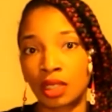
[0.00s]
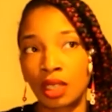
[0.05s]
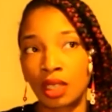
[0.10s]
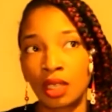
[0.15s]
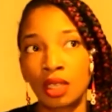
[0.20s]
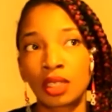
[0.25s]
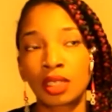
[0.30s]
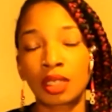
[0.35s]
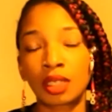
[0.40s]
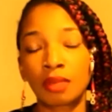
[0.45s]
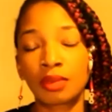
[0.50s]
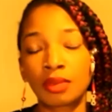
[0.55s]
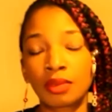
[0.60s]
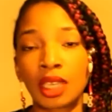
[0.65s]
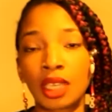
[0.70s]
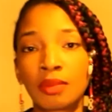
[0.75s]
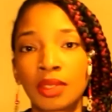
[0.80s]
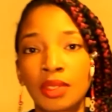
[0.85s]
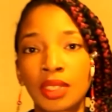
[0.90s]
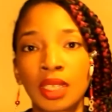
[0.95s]

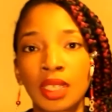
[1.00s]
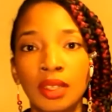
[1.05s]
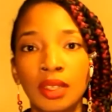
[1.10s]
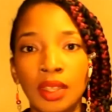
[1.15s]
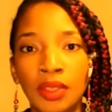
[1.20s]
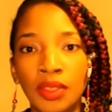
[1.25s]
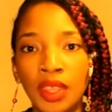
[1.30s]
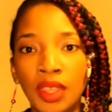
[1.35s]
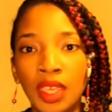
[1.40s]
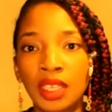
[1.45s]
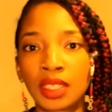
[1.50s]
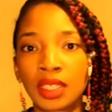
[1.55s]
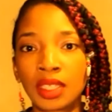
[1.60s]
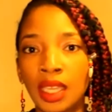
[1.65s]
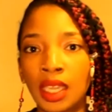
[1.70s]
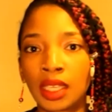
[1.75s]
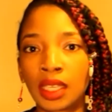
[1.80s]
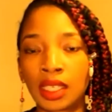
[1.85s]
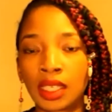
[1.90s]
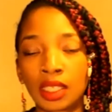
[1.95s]
sometimes the things
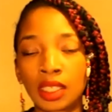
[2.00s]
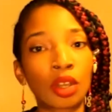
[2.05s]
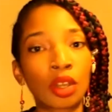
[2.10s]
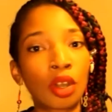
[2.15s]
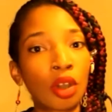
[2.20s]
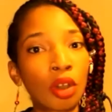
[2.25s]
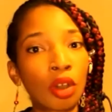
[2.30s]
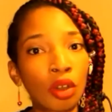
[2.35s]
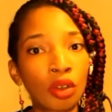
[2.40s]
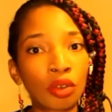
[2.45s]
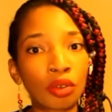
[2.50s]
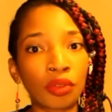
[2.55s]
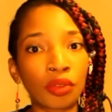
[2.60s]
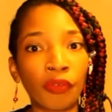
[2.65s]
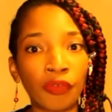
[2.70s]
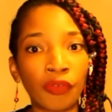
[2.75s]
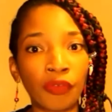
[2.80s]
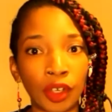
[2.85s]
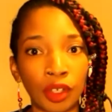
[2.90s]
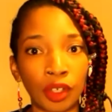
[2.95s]
that gets cold
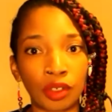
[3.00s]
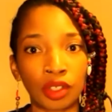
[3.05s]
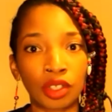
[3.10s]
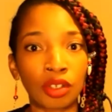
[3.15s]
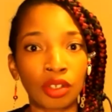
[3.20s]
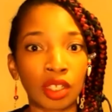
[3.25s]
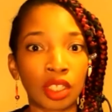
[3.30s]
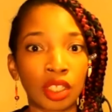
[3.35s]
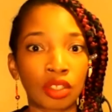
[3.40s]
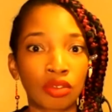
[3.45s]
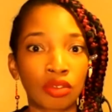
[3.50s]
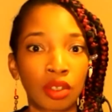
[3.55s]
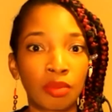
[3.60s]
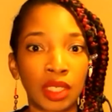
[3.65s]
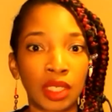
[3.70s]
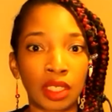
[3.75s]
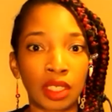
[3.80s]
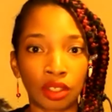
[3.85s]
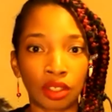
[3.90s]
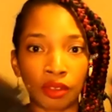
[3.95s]
first, your
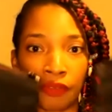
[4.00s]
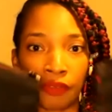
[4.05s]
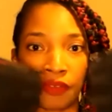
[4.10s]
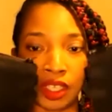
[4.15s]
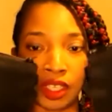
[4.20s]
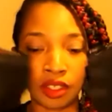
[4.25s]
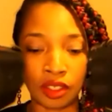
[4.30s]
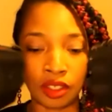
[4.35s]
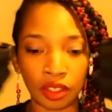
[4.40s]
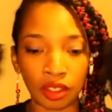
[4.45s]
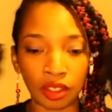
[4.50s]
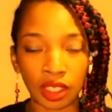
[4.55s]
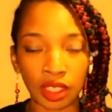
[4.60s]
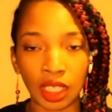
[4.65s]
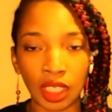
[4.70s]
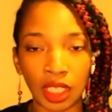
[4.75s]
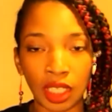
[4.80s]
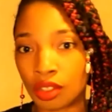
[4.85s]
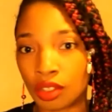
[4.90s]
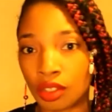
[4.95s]
extremities, your fingers
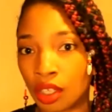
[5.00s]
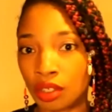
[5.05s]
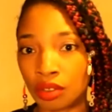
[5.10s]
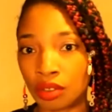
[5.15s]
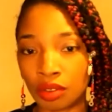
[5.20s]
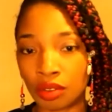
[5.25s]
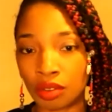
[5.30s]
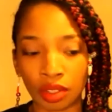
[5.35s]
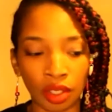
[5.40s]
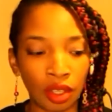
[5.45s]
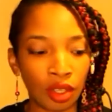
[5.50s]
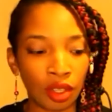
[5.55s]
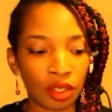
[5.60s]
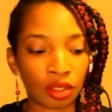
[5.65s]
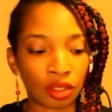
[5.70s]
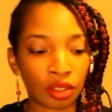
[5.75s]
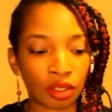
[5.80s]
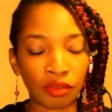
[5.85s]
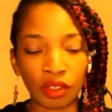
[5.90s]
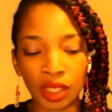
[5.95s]
and your toes.
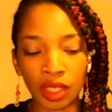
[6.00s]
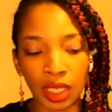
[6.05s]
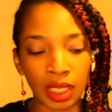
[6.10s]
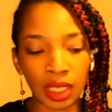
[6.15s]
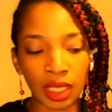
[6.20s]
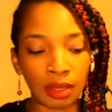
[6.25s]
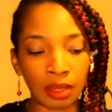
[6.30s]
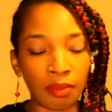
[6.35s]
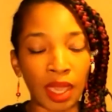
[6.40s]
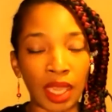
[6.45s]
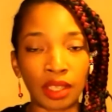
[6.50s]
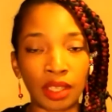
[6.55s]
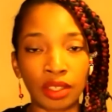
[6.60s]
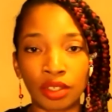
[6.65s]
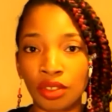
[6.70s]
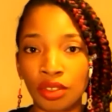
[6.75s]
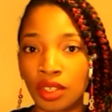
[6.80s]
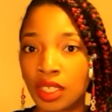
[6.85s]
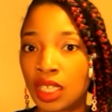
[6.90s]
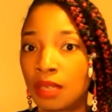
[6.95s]
So if you can make sure
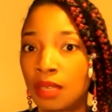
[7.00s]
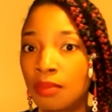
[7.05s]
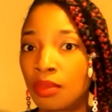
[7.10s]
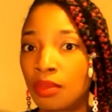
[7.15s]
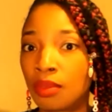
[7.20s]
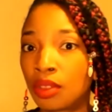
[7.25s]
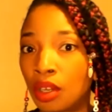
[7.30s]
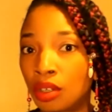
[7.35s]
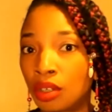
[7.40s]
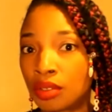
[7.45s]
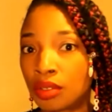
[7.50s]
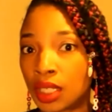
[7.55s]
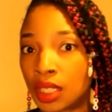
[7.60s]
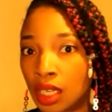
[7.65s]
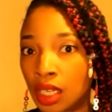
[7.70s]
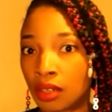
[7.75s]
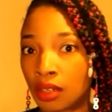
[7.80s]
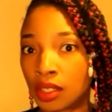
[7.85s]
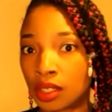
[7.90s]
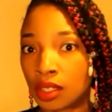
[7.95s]
you keep those
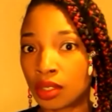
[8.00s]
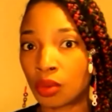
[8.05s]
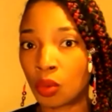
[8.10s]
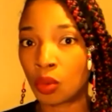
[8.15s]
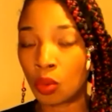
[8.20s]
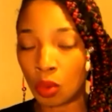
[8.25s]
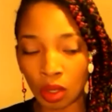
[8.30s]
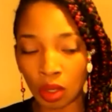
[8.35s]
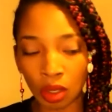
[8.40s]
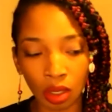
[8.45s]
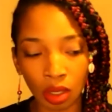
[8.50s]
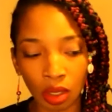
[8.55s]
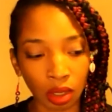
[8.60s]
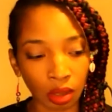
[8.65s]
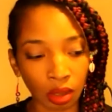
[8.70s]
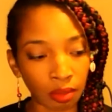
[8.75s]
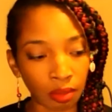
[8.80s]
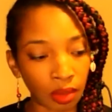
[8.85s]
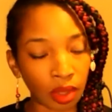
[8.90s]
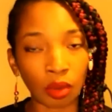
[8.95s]
areas
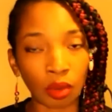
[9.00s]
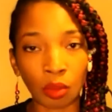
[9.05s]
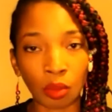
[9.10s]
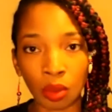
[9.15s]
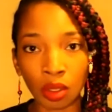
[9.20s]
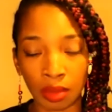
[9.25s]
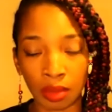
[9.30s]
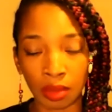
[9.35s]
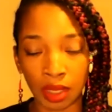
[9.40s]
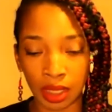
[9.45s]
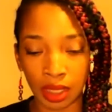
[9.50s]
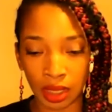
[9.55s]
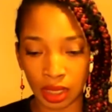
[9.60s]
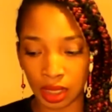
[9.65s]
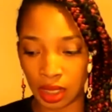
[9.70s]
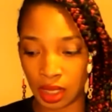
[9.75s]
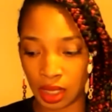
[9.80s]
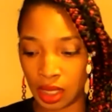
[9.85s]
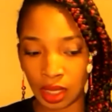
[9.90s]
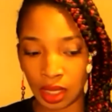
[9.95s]
warm, the warmest,
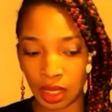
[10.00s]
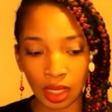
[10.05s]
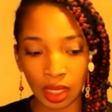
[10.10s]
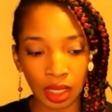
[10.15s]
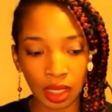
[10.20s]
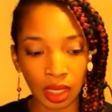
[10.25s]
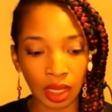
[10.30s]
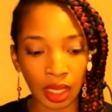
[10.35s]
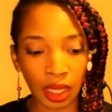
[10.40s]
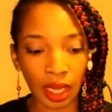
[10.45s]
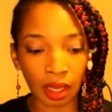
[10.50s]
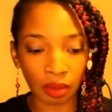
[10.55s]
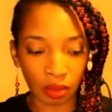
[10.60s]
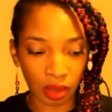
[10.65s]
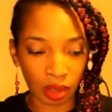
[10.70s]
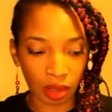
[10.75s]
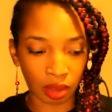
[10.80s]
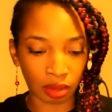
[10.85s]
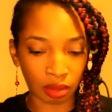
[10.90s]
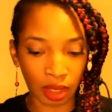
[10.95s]
then that
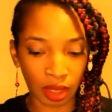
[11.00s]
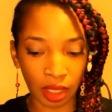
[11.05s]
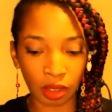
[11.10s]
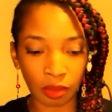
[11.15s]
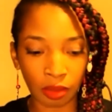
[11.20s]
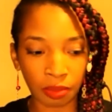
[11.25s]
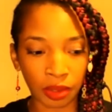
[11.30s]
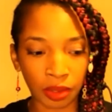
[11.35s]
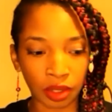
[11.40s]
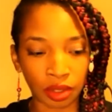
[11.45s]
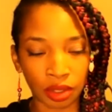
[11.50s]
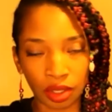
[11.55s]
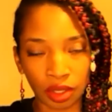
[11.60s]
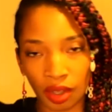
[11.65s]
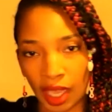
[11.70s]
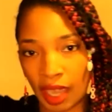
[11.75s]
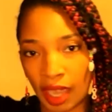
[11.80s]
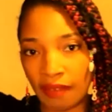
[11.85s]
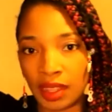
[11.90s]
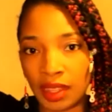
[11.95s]
will help you. So
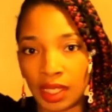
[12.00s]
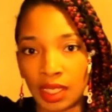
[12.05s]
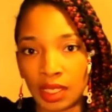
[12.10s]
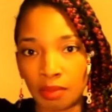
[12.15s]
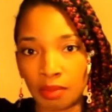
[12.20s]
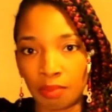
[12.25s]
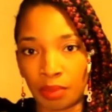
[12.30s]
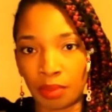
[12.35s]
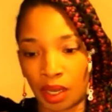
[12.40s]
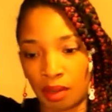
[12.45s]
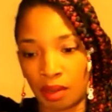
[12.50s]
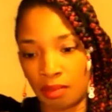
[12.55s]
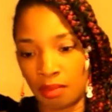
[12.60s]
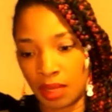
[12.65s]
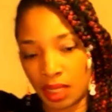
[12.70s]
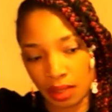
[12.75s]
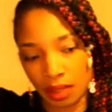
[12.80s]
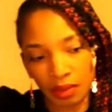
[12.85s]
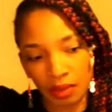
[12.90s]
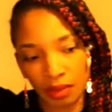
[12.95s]
having these bar
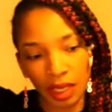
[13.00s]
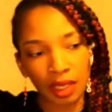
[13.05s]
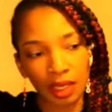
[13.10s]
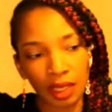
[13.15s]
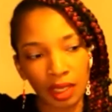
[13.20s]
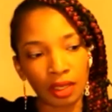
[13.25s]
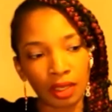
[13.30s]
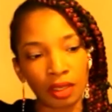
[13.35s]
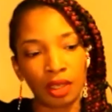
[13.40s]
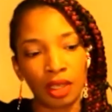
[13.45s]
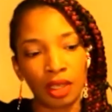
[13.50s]
mitts right here